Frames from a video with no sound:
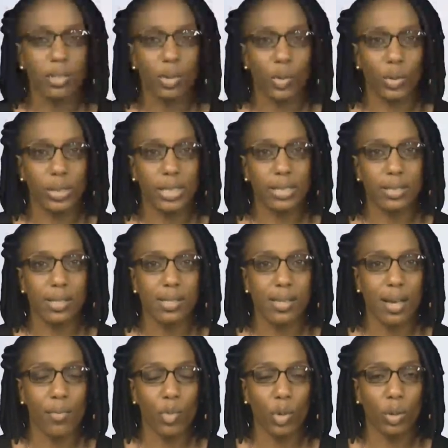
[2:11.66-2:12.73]
Onita
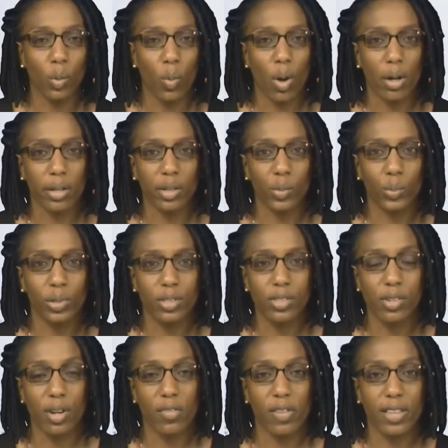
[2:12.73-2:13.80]
Samuel Warner will
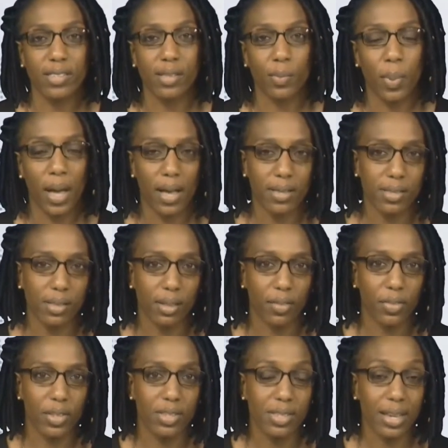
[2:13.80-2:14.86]
serve as the pastor
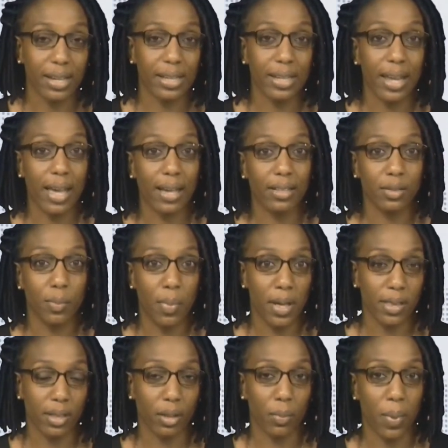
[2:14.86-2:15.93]
of the Zion and
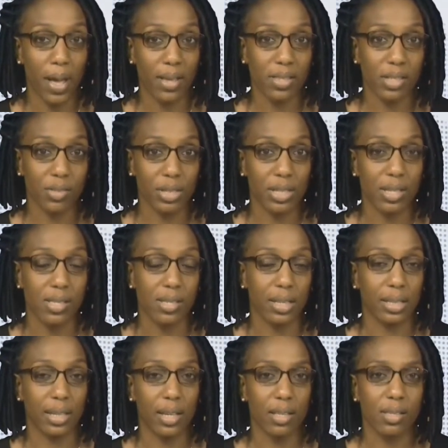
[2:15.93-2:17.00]
Bethel Pastorate in
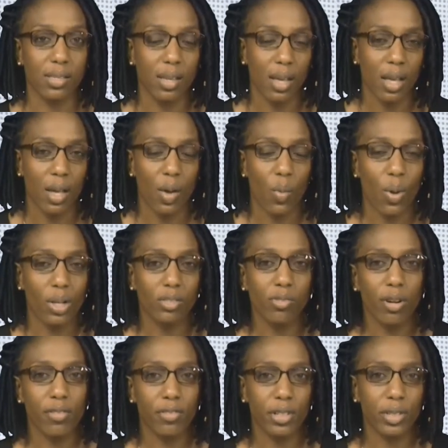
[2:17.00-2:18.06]
St. Kitts, while
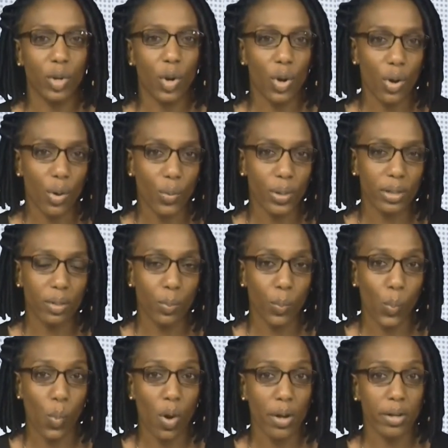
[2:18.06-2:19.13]
Reverend Erwin
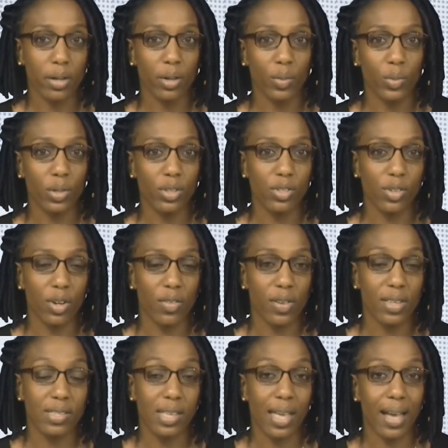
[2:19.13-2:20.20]
Warner will serve
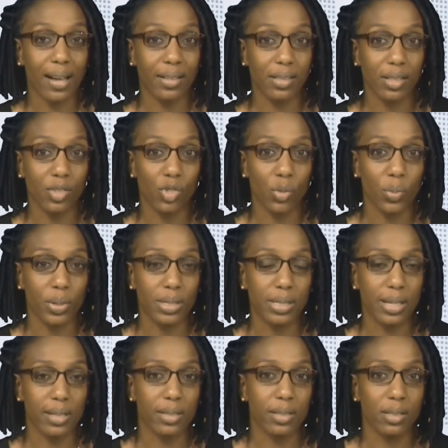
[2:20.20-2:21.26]
as the acting
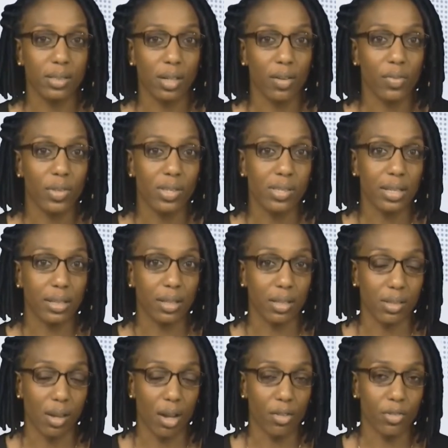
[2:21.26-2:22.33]
superintendent of the St.
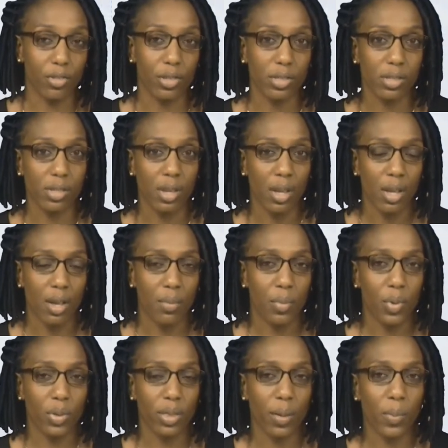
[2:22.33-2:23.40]
Kitts Conference.
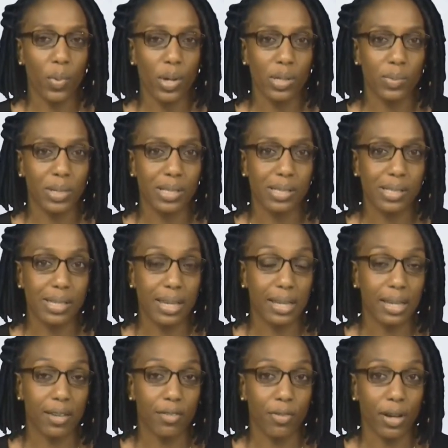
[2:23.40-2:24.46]
Both appointments
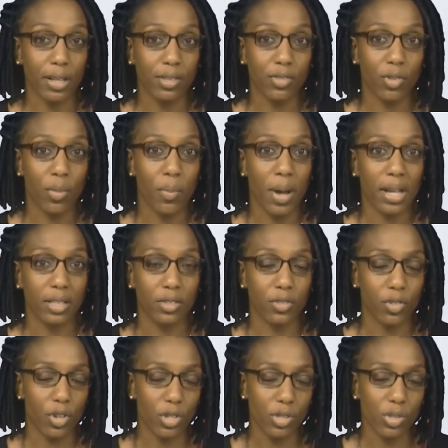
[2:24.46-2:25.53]
take effect from March
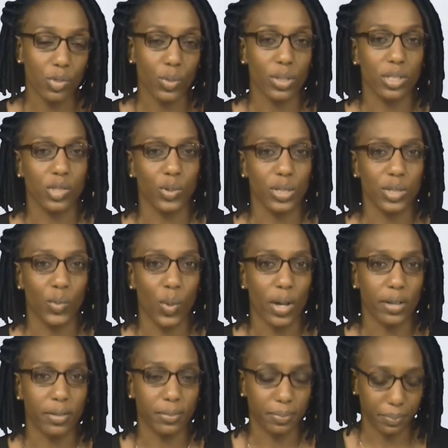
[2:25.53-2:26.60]
1st, 2021.